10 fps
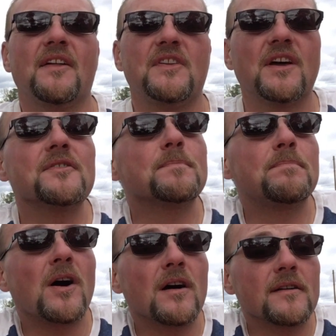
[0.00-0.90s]
The other
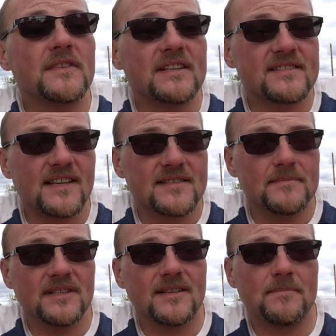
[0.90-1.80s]
part of the
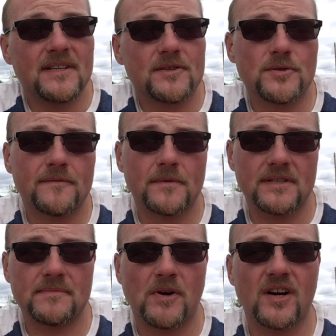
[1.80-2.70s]
accessibility picture for
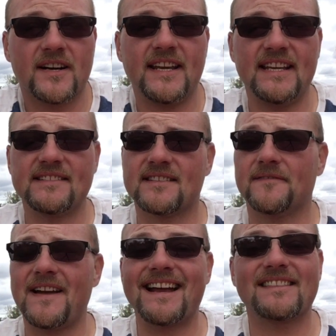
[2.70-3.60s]
this park is the
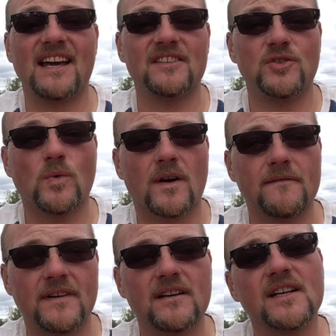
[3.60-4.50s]
fact that you are
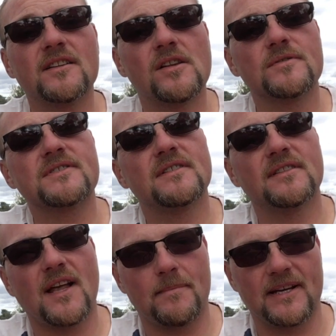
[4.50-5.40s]
very close to
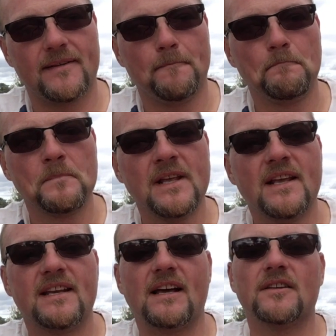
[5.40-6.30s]
Lubbock.
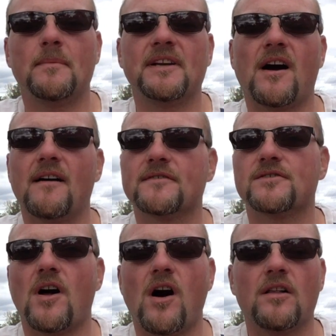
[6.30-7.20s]
Now, Lubbock offers
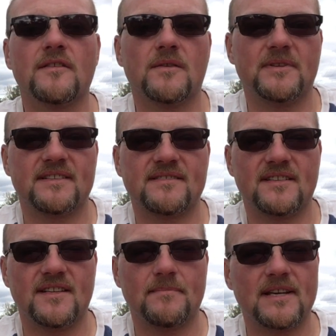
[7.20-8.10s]
all of the big
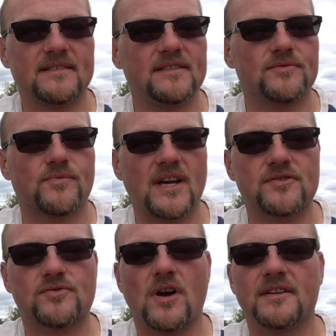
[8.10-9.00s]
city amenities,
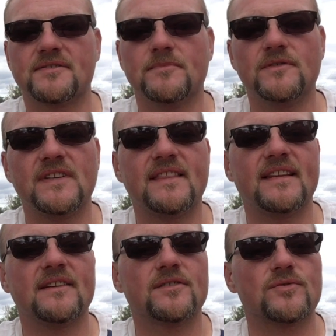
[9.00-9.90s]
restaurants, movie
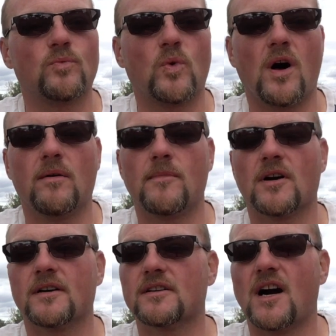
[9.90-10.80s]
theaters,
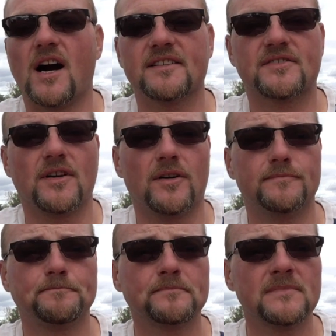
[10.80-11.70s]
Walmart, Costco,
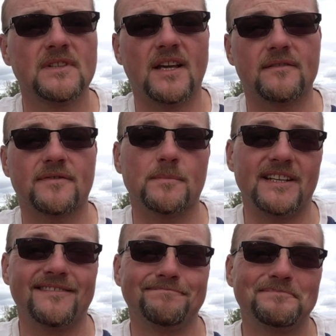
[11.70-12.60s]
and for
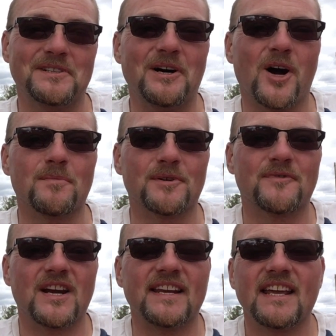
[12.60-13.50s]
me, a Harbor
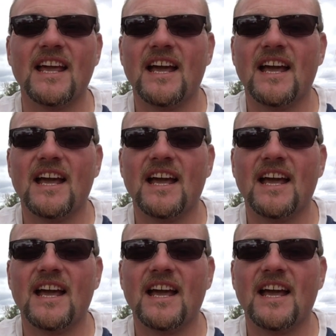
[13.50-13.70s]
Freight.